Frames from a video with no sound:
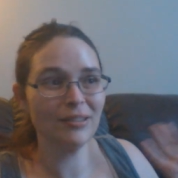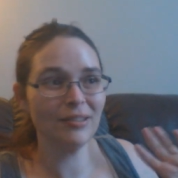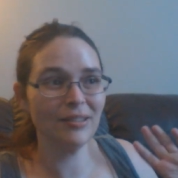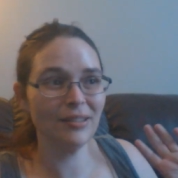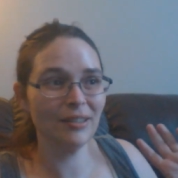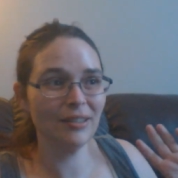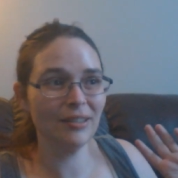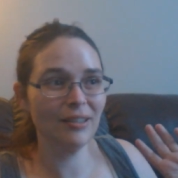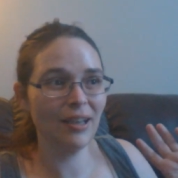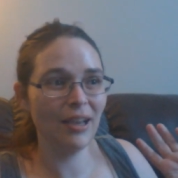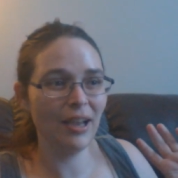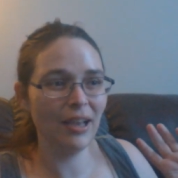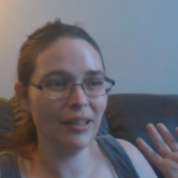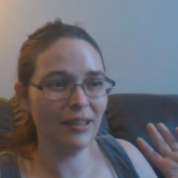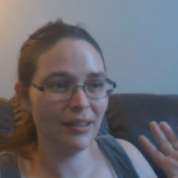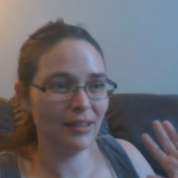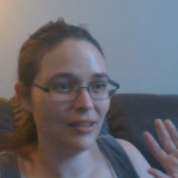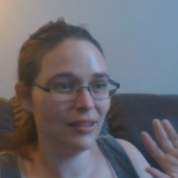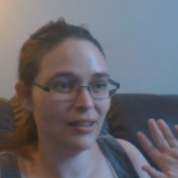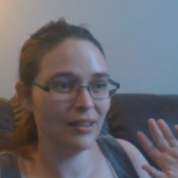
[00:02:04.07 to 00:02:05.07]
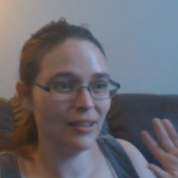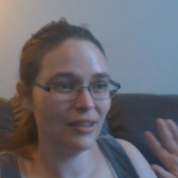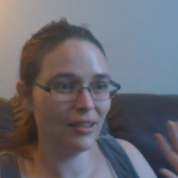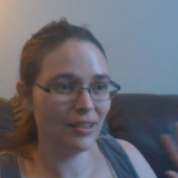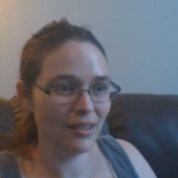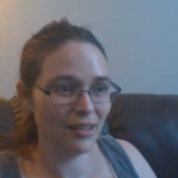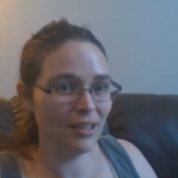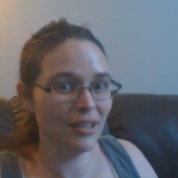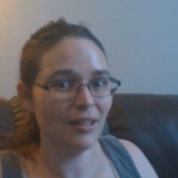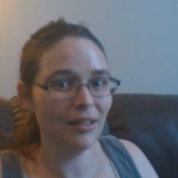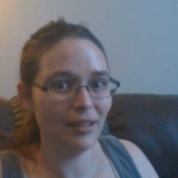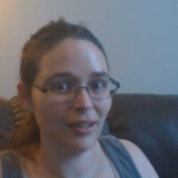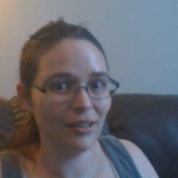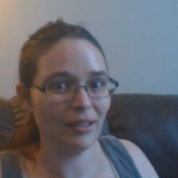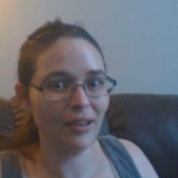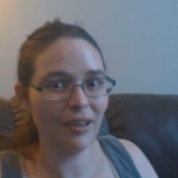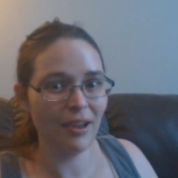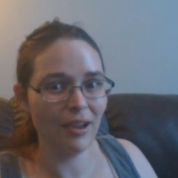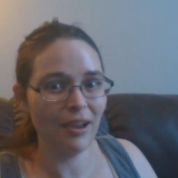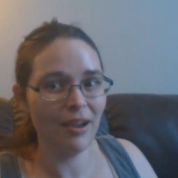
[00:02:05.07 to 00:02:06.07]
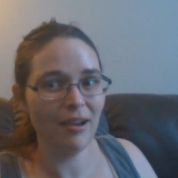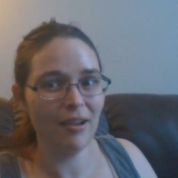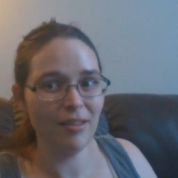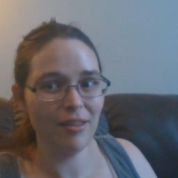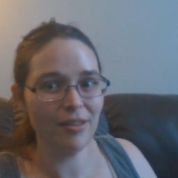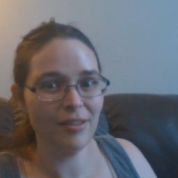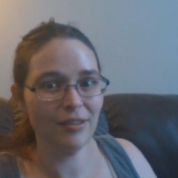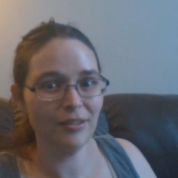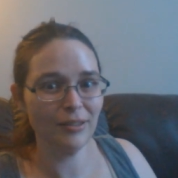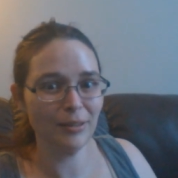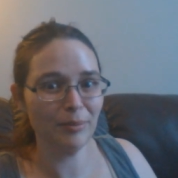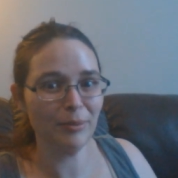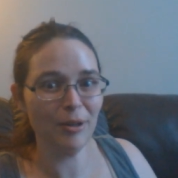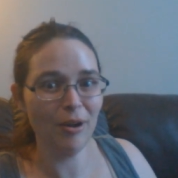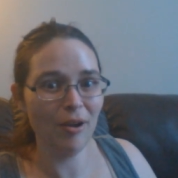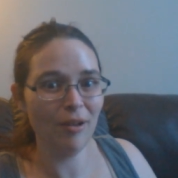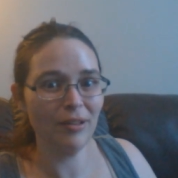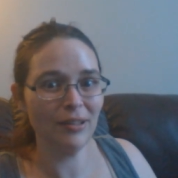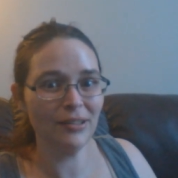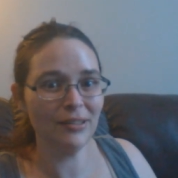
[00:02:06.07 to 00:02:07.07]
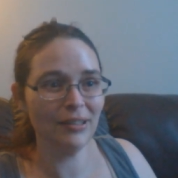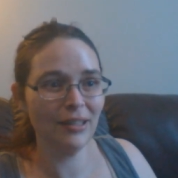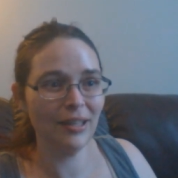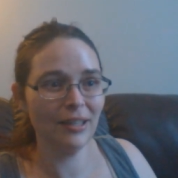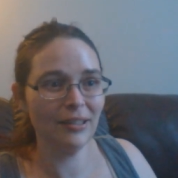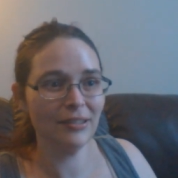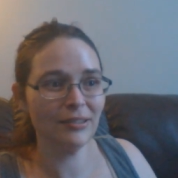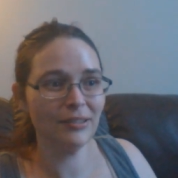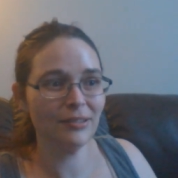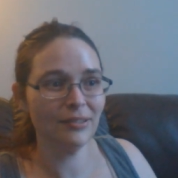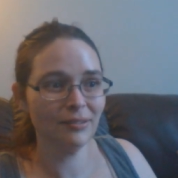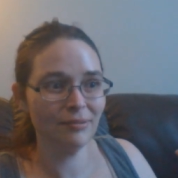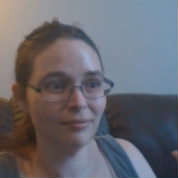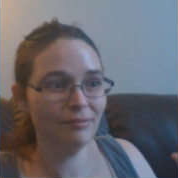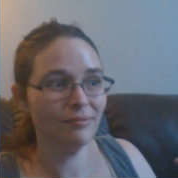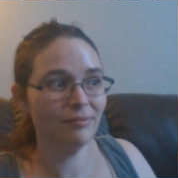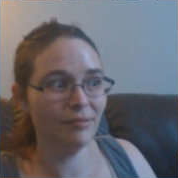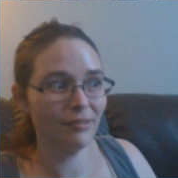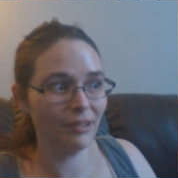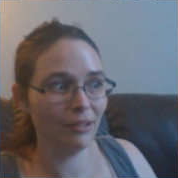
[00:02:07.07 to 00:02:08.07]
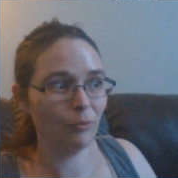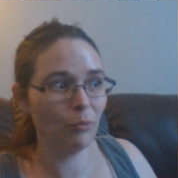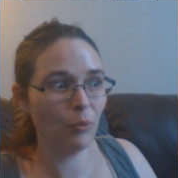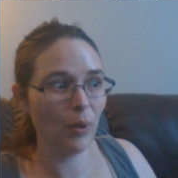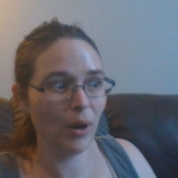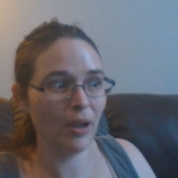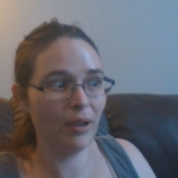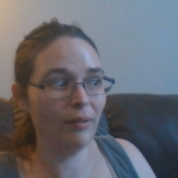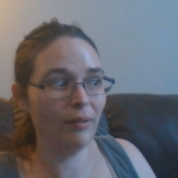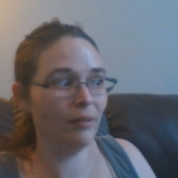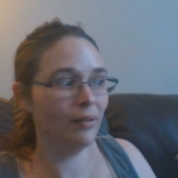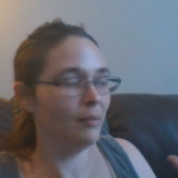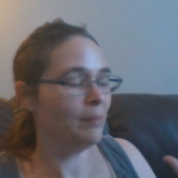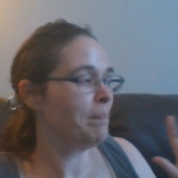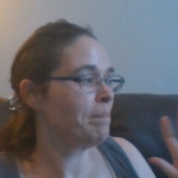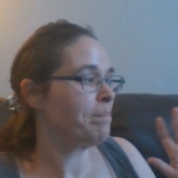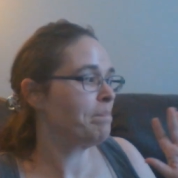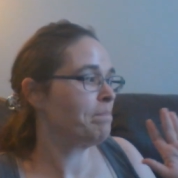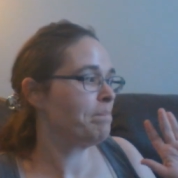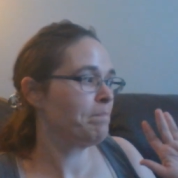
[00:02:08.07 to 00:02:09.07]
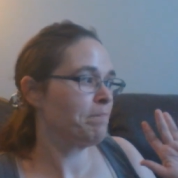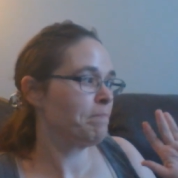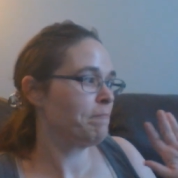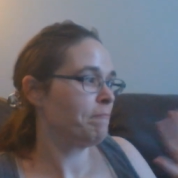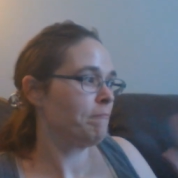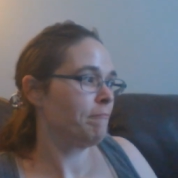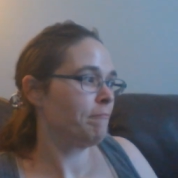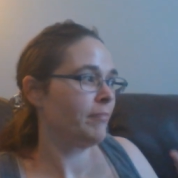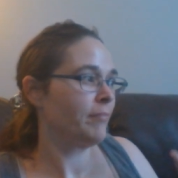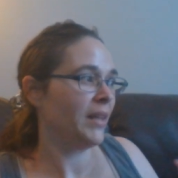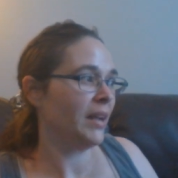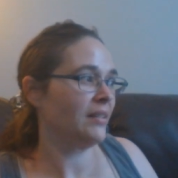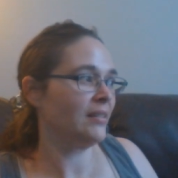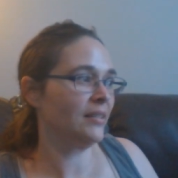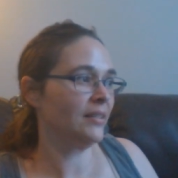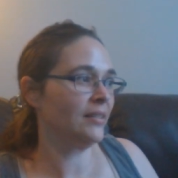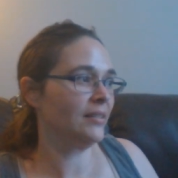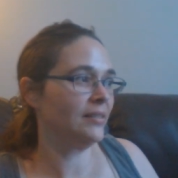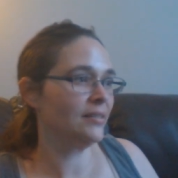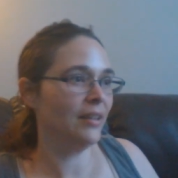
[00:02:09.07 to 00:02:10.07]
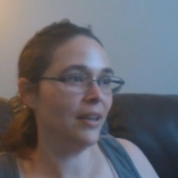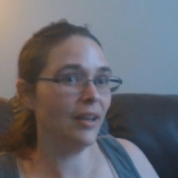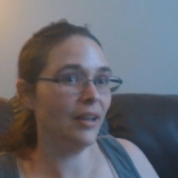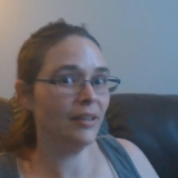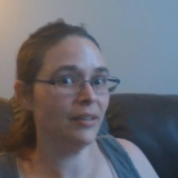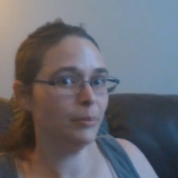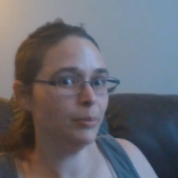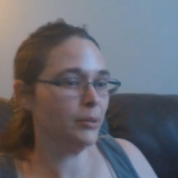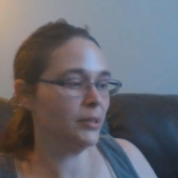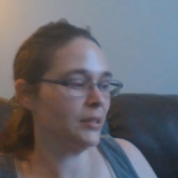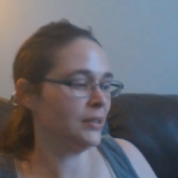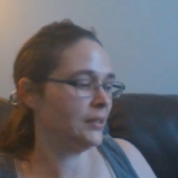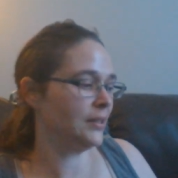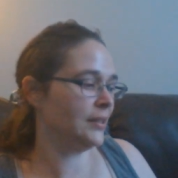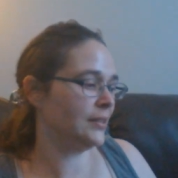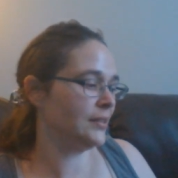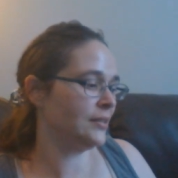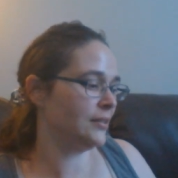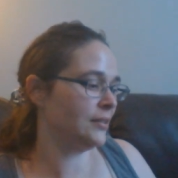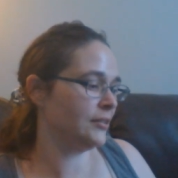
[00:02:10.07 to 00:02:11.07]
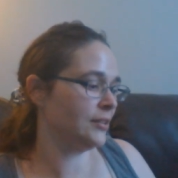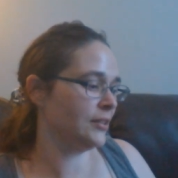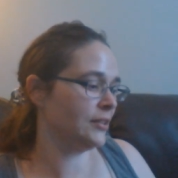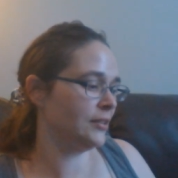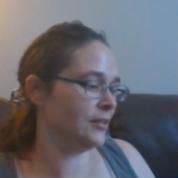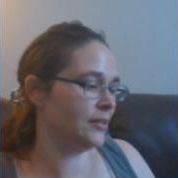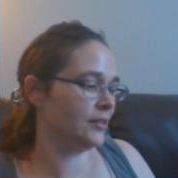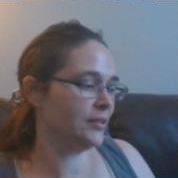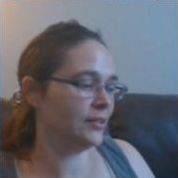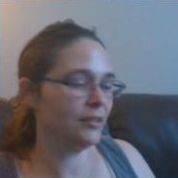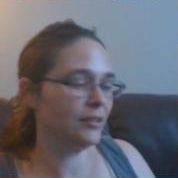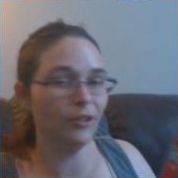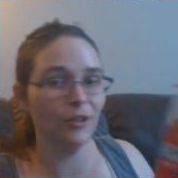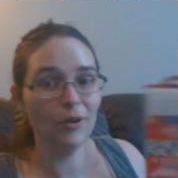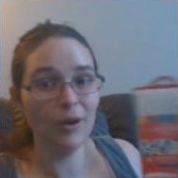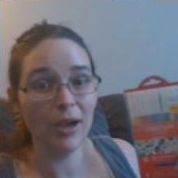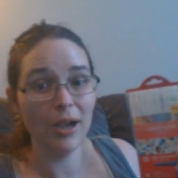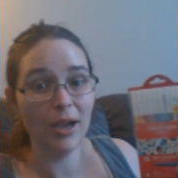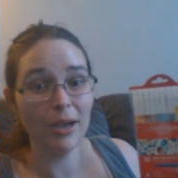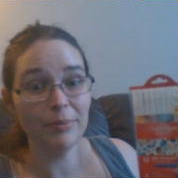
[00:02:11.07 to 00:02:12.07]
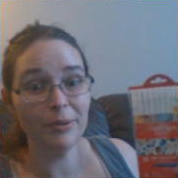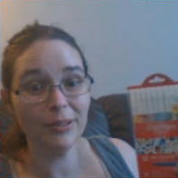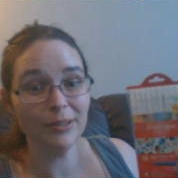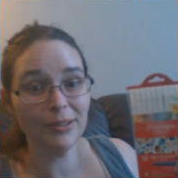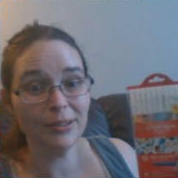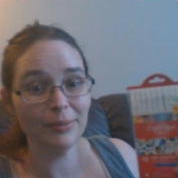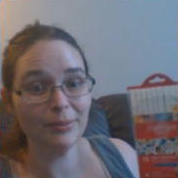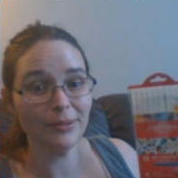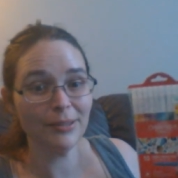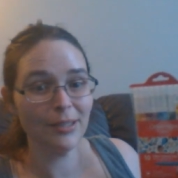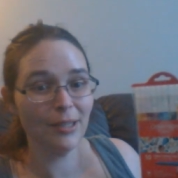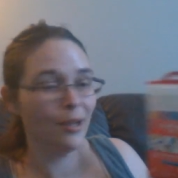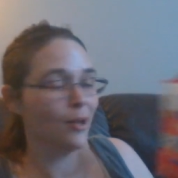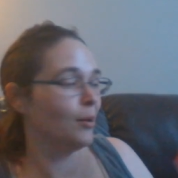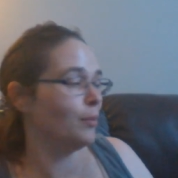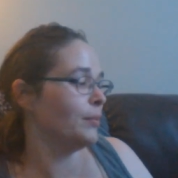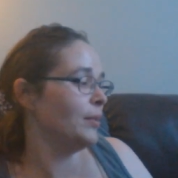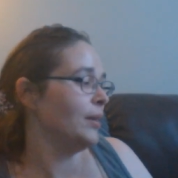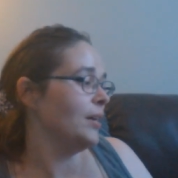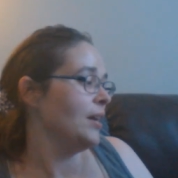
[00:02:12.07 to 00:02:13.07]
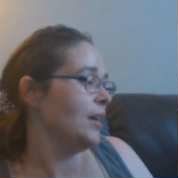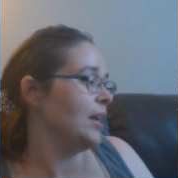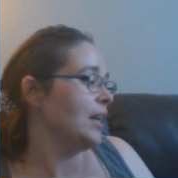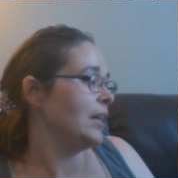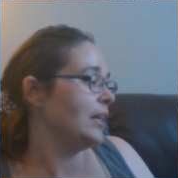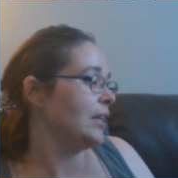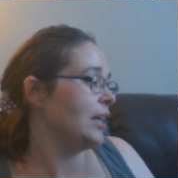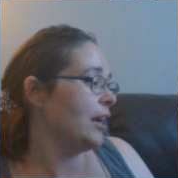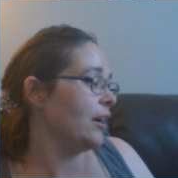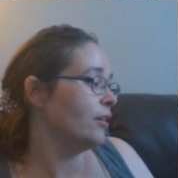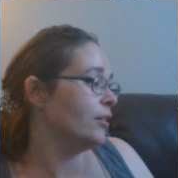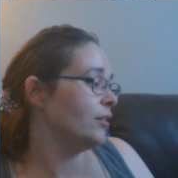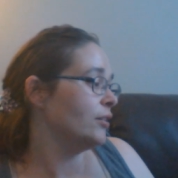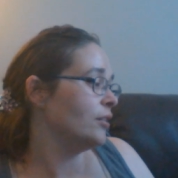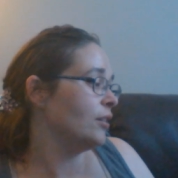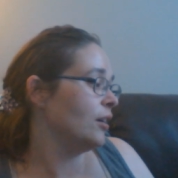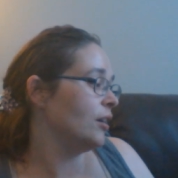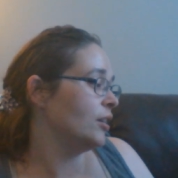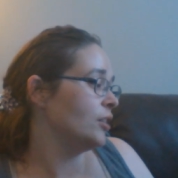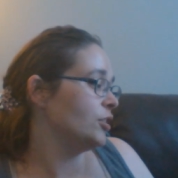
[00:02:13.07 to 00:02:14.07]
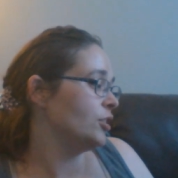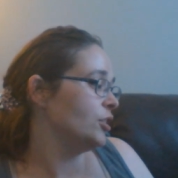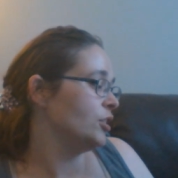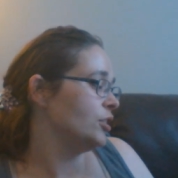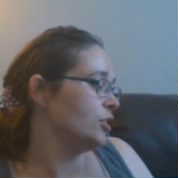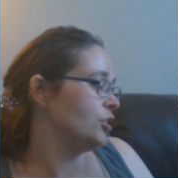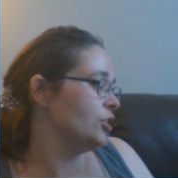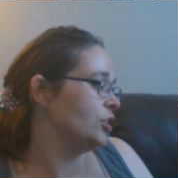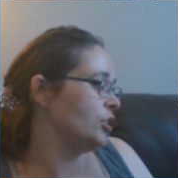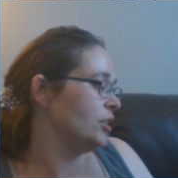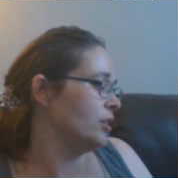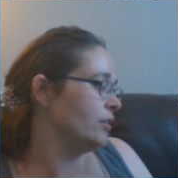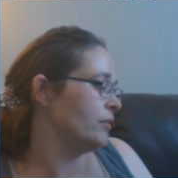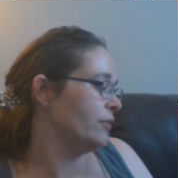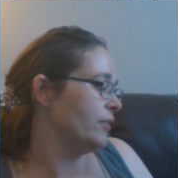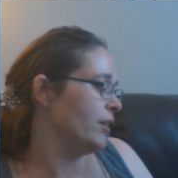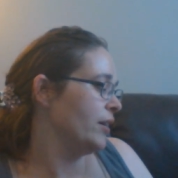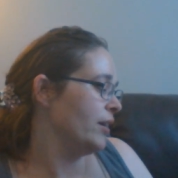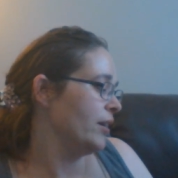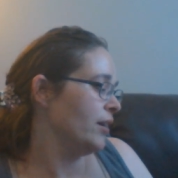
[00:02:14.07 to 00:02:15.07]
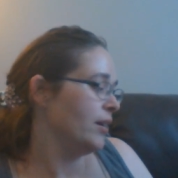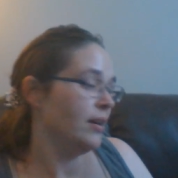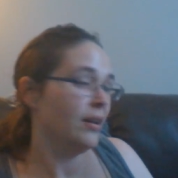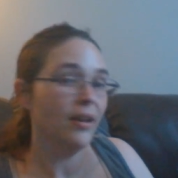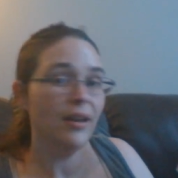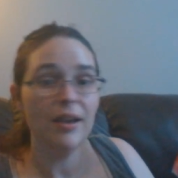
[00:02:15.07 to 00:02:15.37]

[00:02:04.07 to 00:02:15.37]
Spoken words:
Cause like I think like the things I've been hauling in the last like while, like 90% of that stuff's clearance. So I picked up some Caran d'Ache Genévée.